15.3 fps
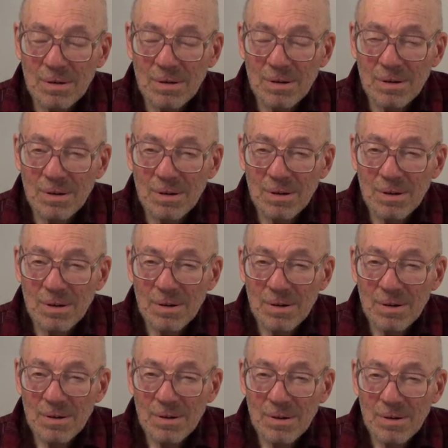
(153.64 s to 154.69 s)

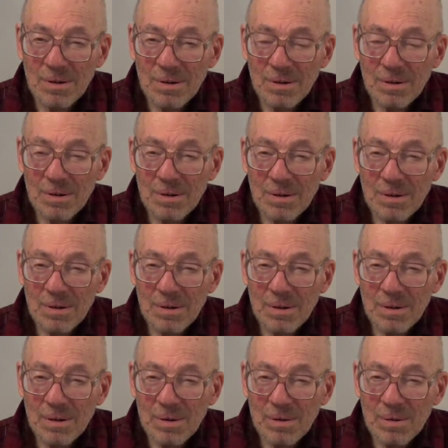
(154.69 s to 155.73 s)

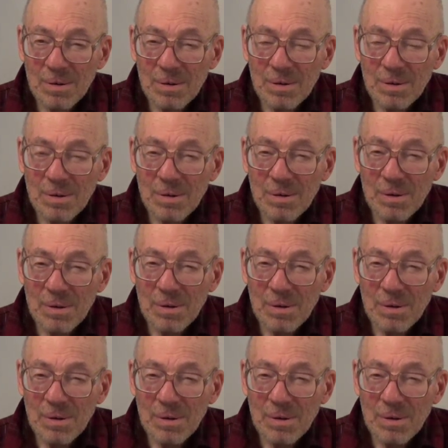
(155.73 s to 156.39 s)
Nobody speaks.